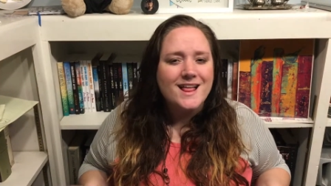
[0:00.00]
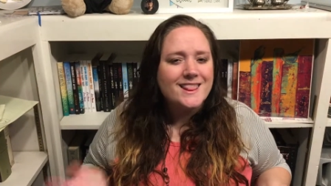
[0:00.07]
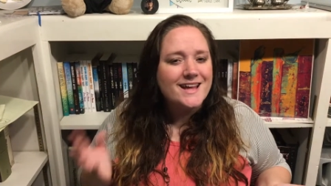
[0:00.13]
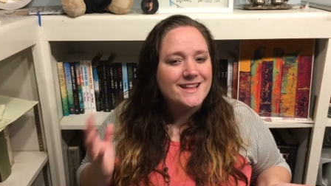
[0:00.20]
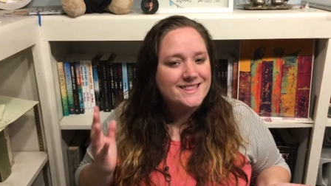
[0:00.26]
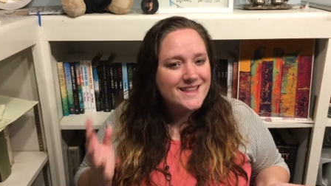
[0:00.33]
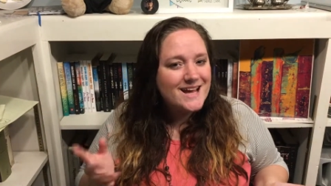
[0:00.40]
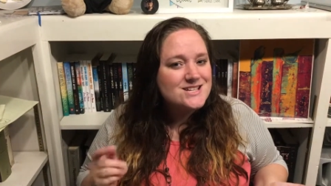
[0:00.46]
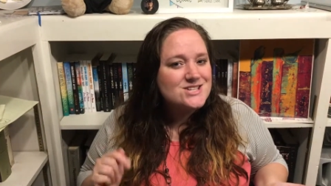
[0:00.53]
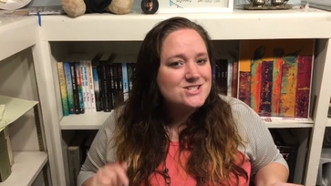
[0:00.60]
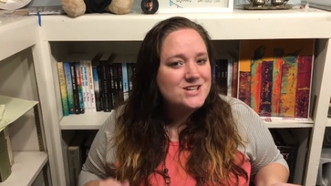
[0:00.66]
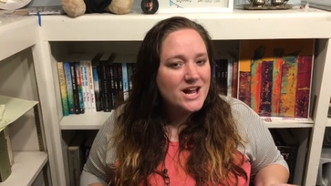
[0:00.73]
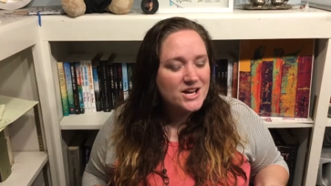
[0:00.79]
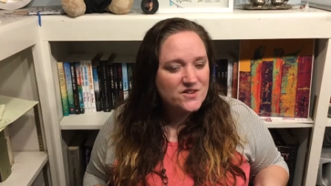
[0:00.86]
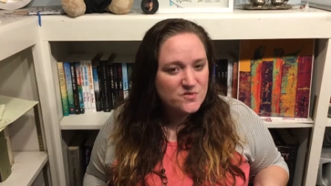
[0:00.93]
Like that
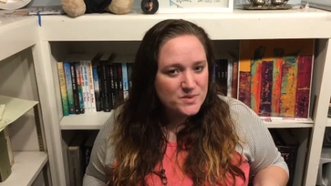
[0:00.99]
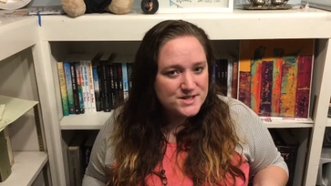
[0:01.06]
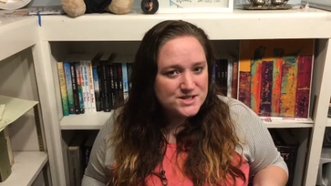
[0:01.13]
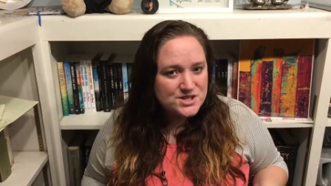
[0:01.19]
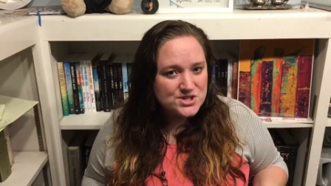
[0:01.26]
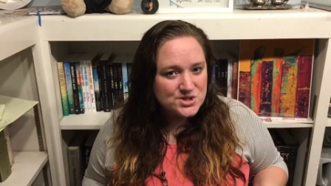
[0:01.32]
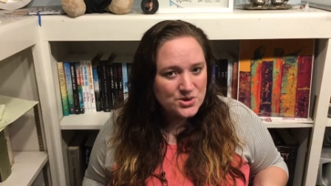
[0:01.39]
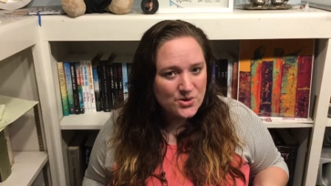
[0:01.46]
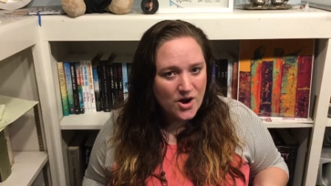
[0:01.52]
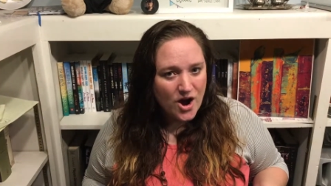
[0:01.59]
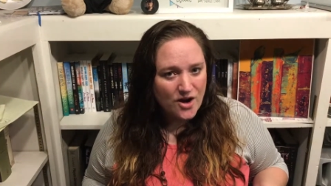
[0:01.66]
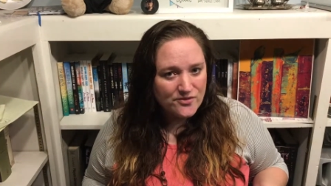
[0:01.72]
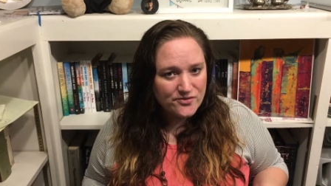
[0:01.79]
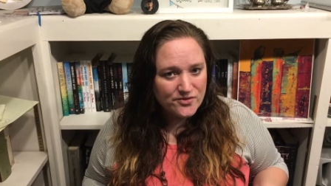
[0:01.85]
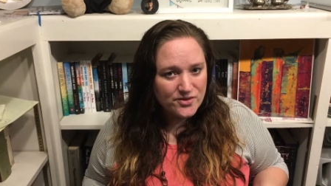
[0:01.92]
just kind of pisses her
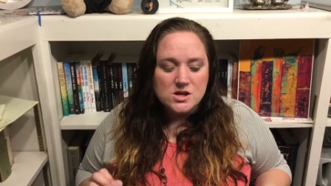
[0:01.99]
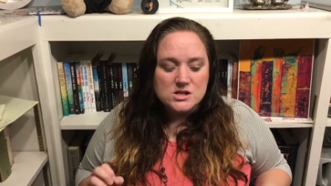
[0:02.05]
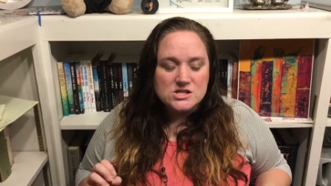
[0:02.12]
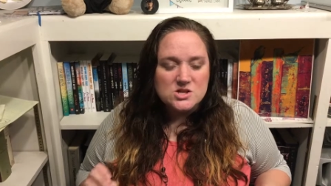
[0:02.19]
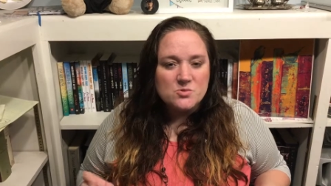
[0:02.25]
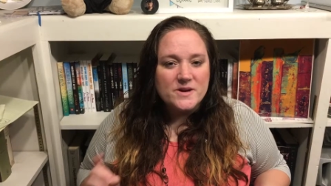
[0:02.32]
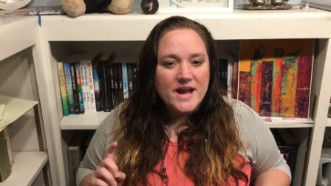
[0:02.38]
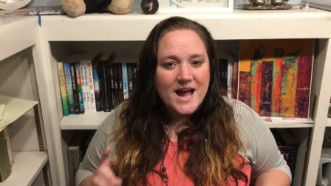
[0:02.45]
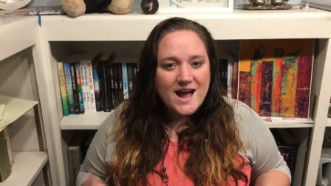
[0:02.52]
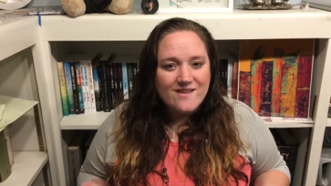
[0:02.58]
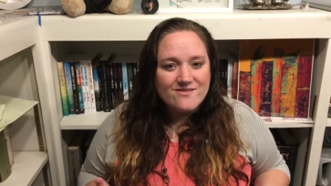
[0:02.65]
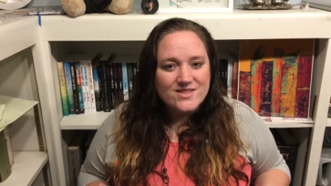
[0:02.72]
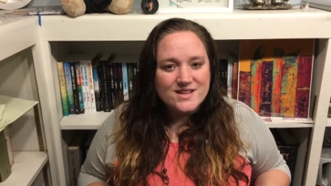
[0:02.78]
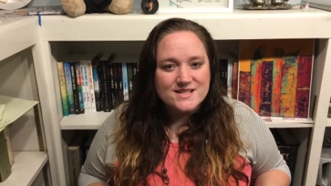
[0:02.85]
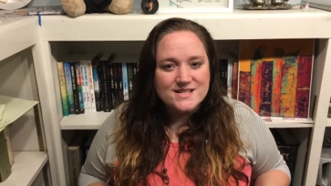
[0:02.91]
off. So we
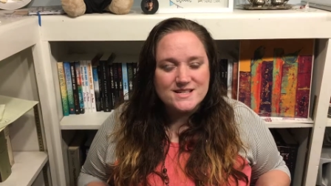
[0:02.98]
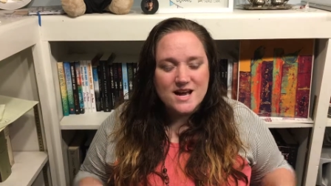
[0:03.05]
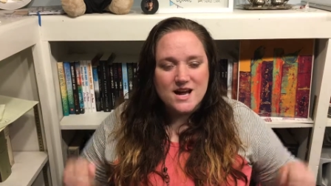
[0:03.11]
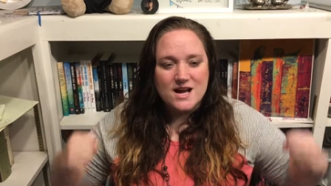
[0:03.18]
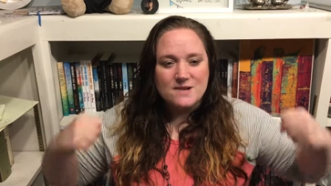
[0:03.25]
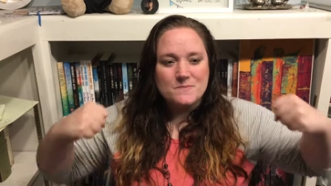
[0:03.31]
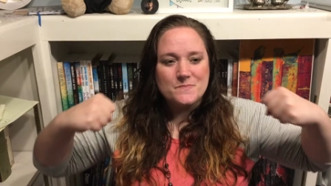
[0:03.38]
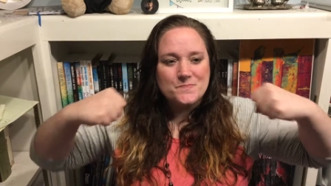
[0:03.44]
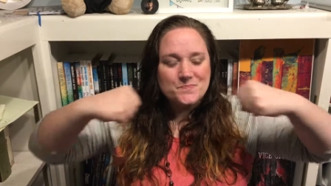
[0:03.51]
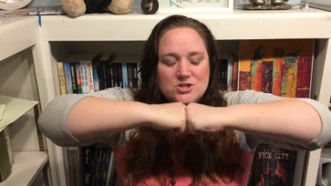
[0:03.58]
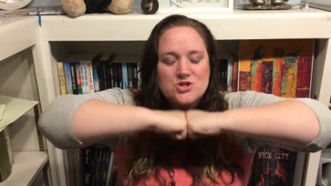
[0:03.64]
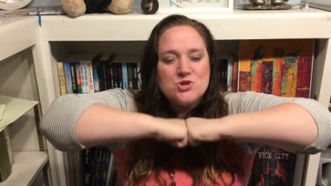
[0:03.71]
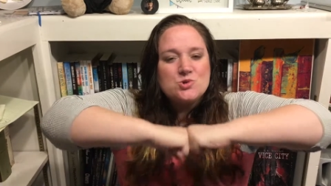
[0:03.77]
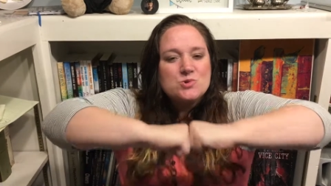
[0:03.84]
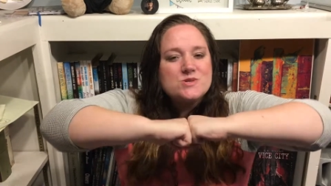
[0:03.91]
have this uh,
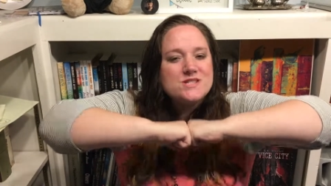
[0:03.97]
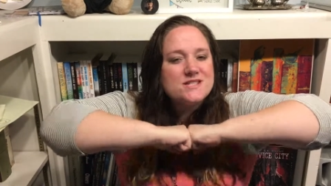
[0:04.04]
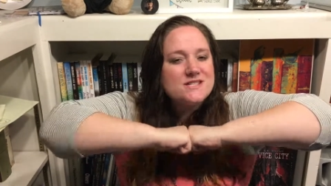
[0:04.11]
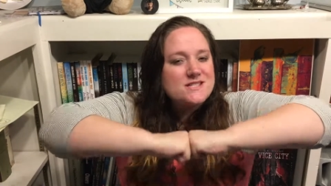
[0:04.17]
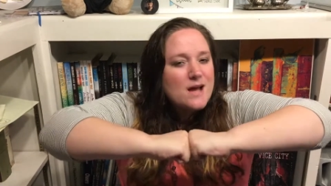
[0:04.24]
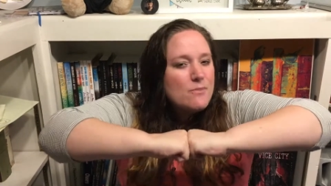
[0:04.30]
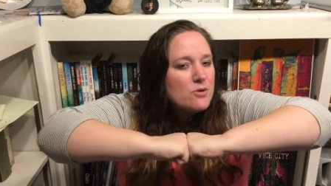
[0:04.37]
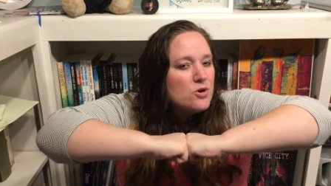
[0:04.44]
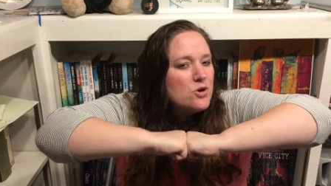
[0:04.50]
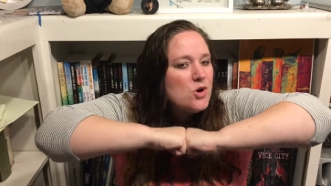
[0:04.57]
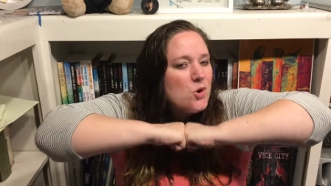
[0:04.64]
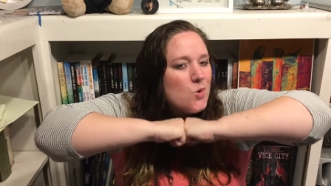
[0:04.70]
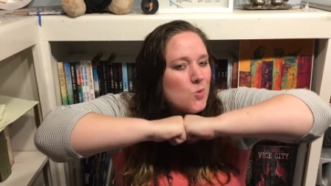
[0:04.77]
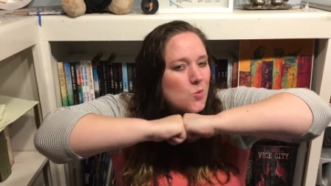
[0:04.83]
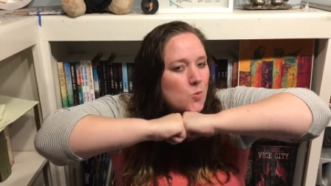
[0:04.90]
two
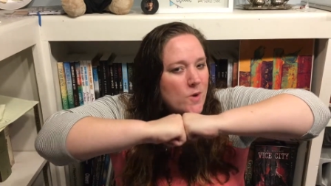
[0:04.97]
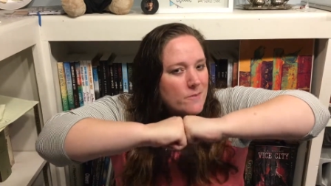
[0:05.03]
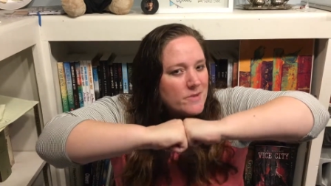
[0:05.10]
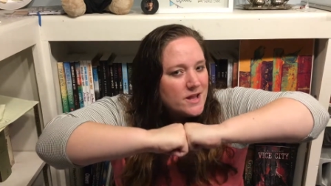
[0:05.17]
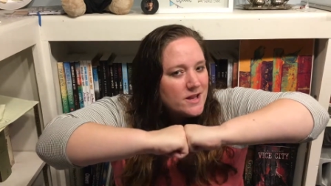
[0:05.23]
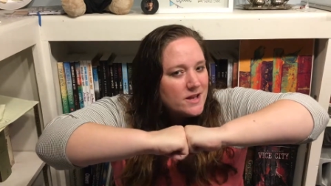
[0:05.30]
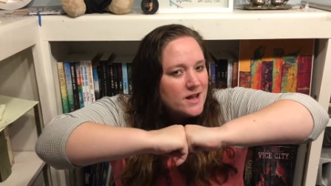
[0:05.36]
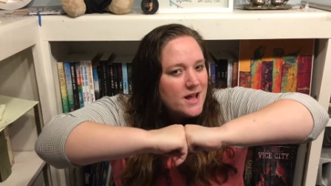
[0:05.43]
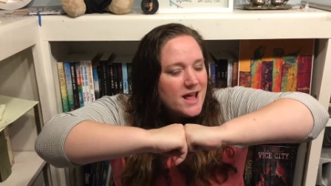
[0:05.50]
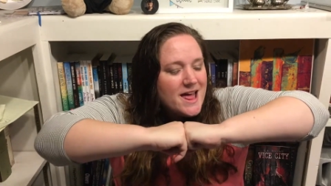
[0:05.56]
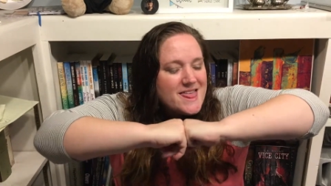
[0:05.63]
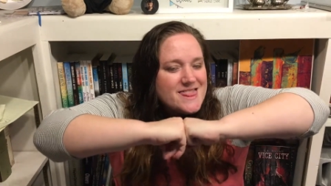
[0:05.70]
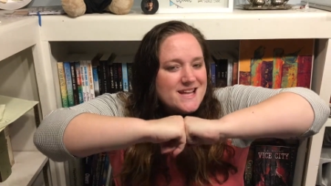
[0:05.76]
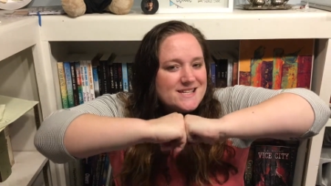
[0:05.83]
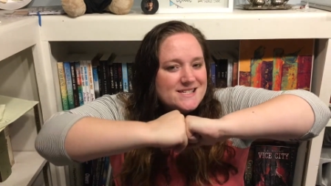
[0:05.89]
stubborn women
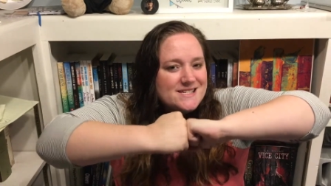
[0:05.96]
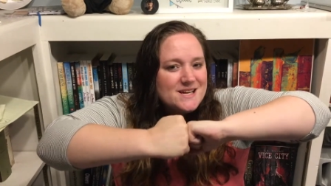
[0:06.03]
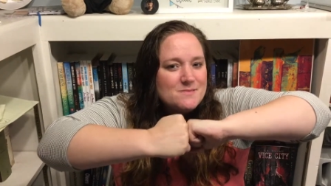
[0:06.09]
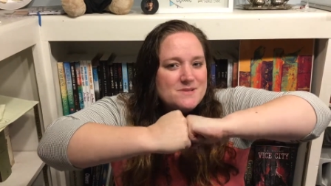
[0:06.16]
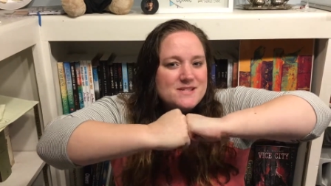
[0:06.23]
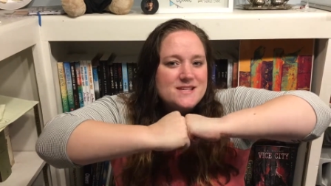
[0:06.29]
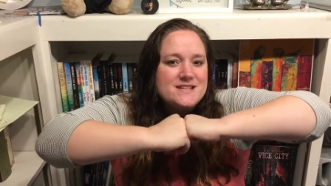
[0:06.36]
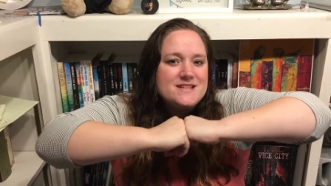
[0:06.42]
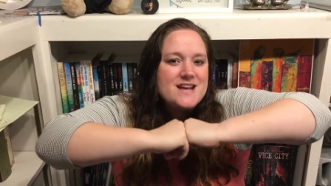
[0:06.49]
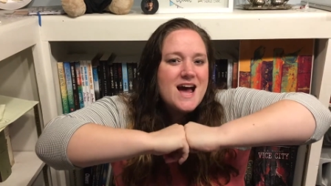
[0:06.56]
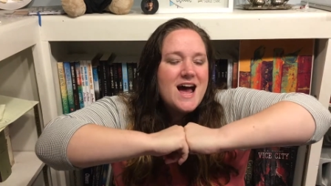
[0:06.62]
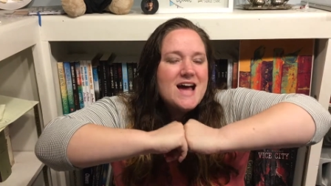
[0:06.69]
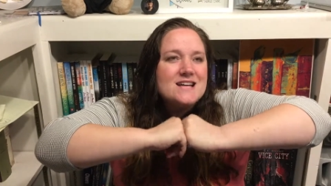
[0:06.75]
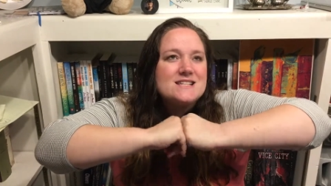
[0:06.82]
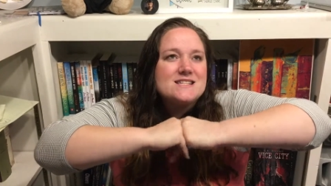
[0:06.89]
that seem to
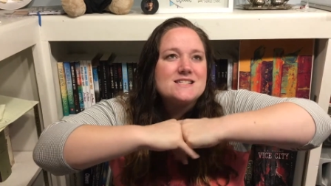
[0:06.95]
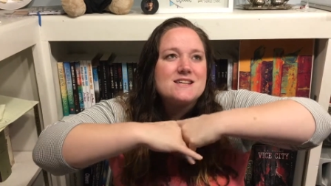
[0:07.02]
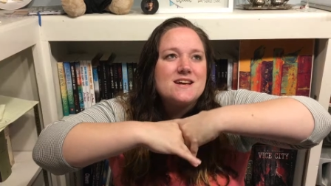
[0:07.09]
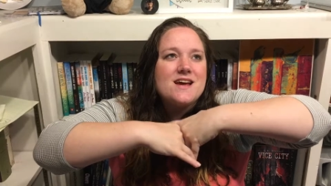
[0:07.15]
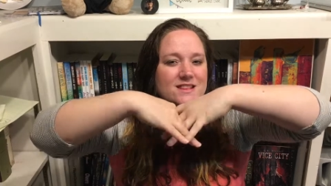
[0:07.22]
not